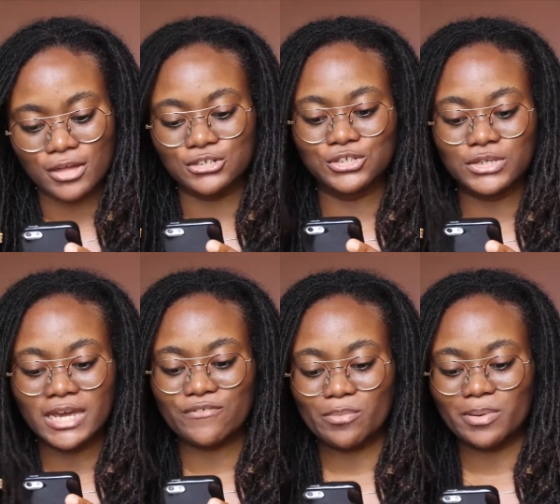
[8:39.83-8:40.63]
do you
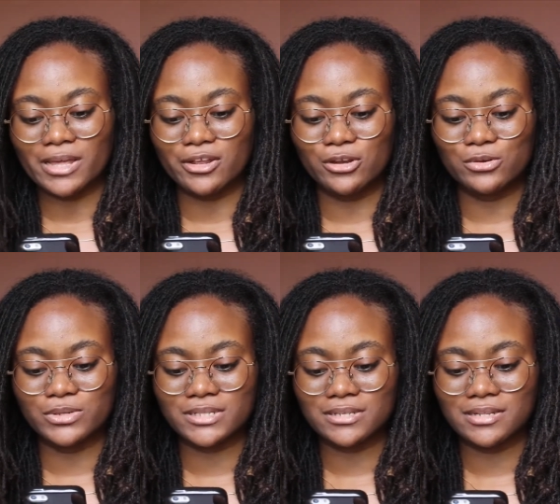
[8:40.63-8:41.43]
ever plan on
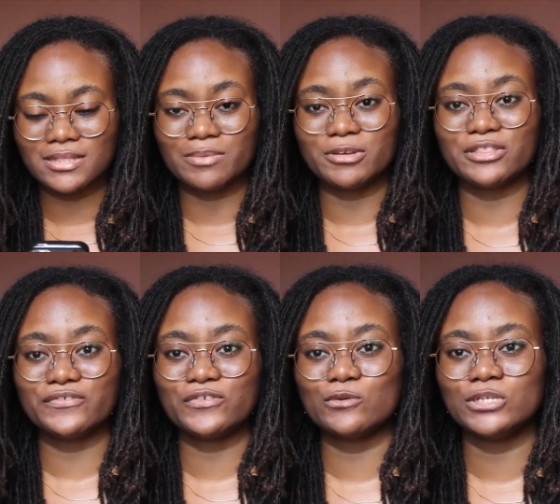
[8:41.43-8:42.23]
loosening them in the
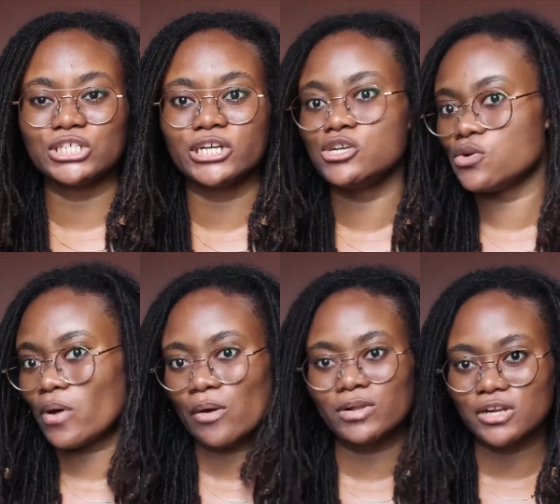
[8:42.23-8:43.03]
future? No,
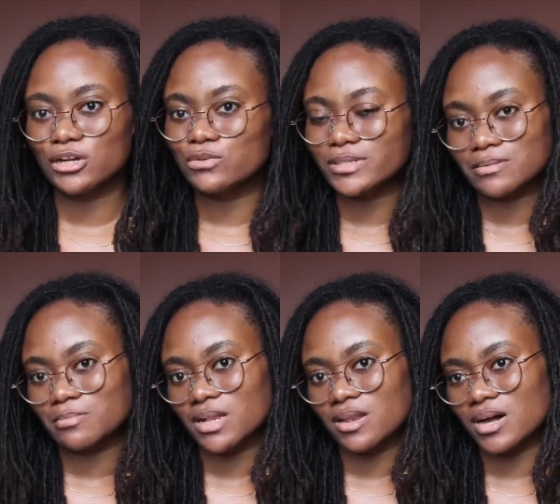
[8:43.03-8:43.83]
I will not loosen
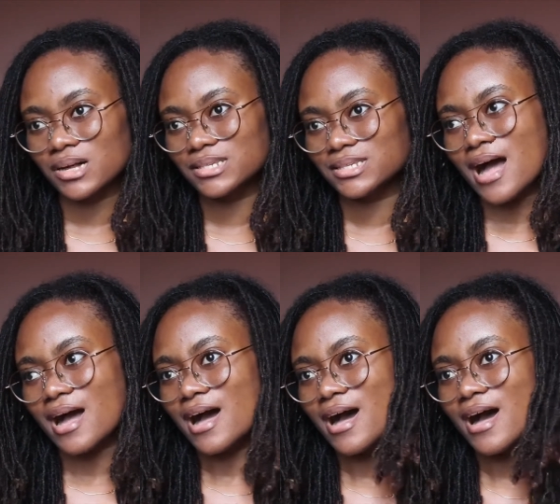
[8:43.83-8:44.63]
my locks.
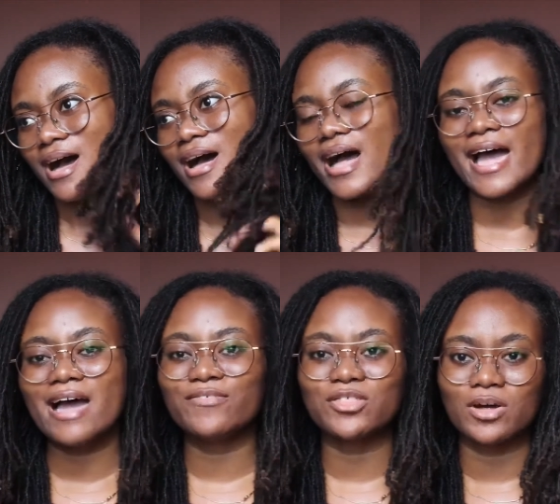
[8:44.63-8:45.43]
I
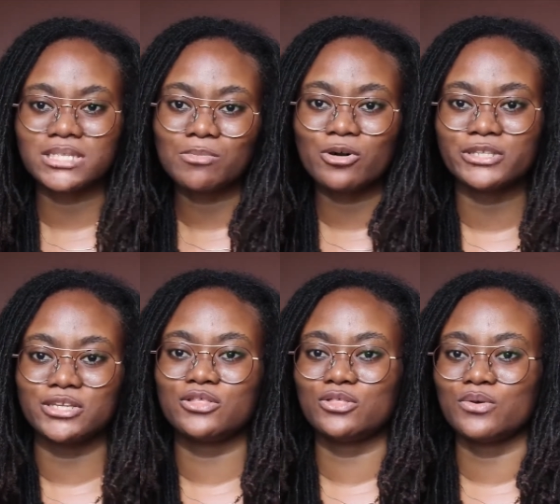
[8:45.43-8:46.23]
have thought about
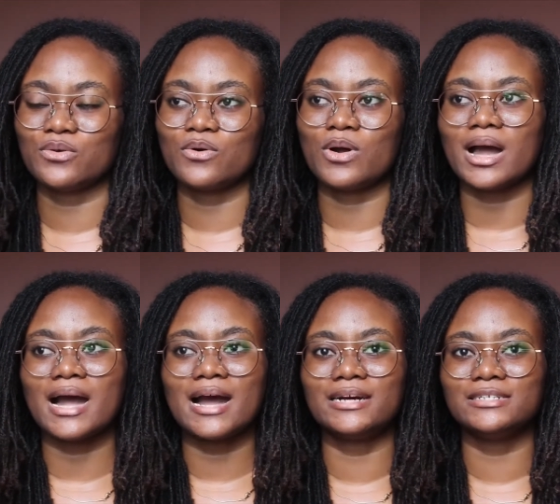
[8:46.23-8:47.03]
it though,
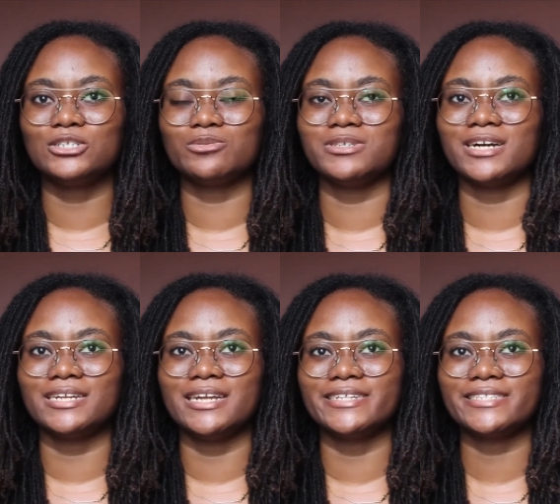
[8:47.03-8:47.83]
and to be
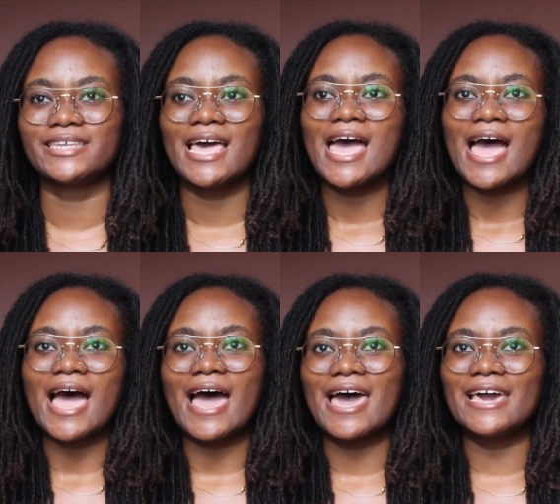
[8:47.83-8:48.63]
honest,
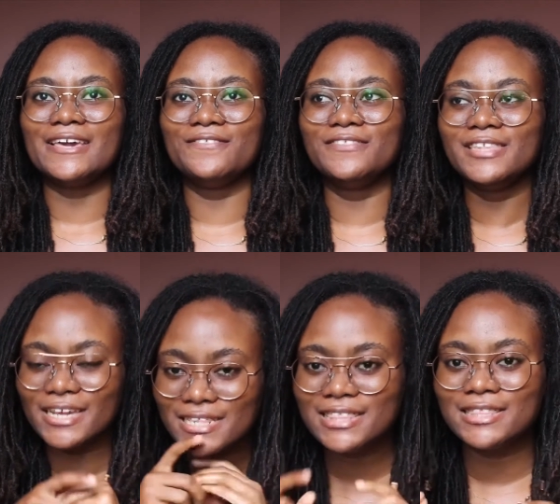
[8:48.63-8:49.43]
I did